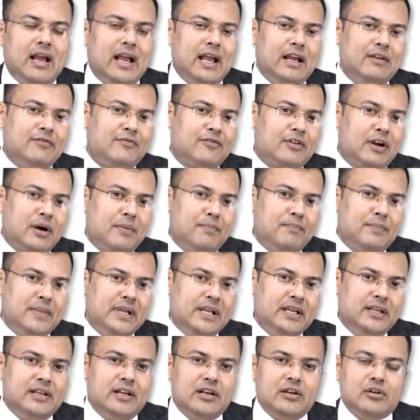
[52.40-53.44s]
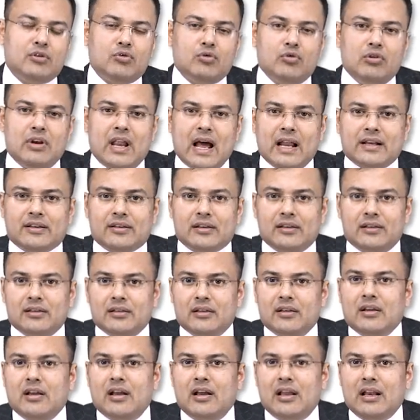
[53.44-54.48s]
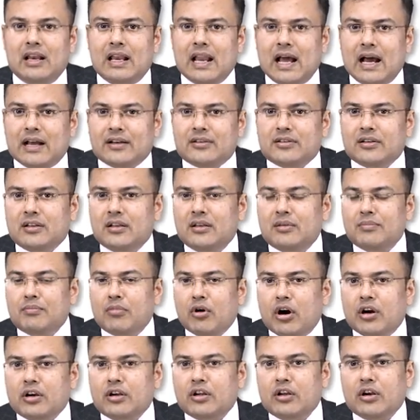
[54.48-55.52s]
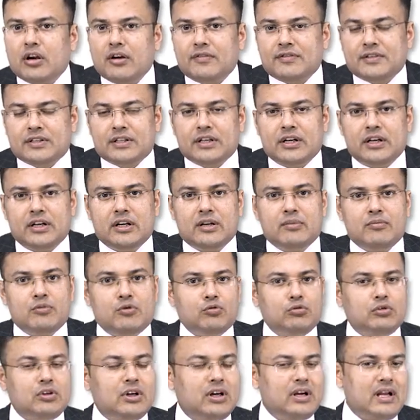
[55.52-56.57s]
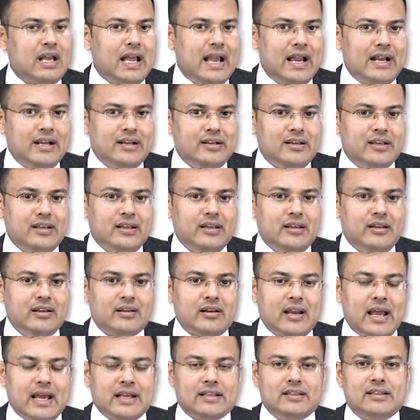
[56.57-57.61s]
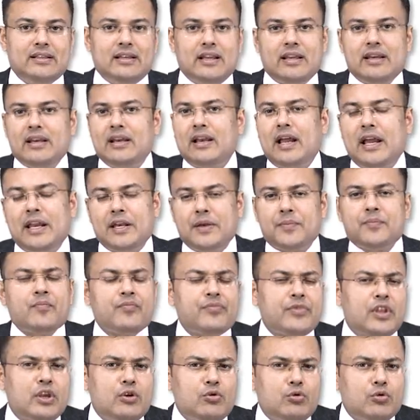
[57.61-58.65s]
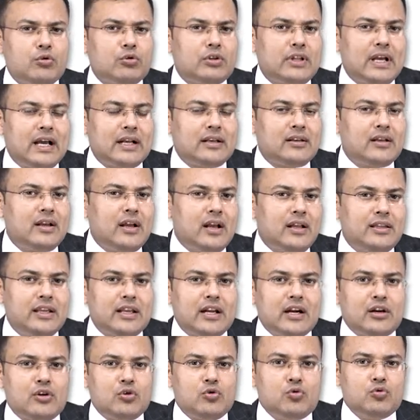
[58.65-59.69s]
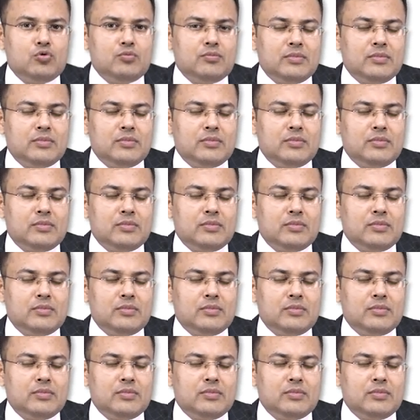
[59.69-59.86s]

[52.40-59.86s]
And from medial to lateral border of sternum to the anterior axillary line. You know that there are two